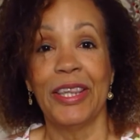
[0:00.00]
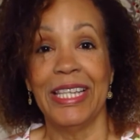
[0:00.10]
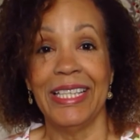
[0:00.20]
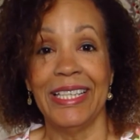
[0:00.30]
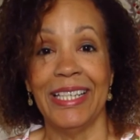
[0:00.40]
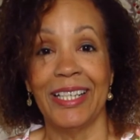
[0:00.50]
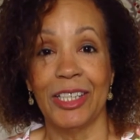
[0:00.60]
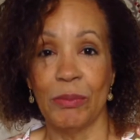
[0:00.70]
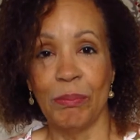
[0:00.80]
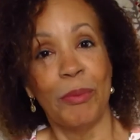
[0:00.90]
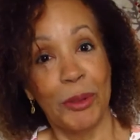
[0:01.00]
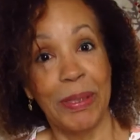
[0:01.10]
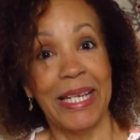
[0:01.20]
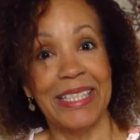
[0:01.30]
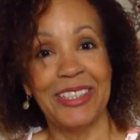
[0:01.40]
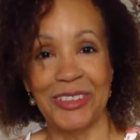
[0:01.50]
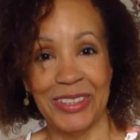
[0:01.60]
the Mermaid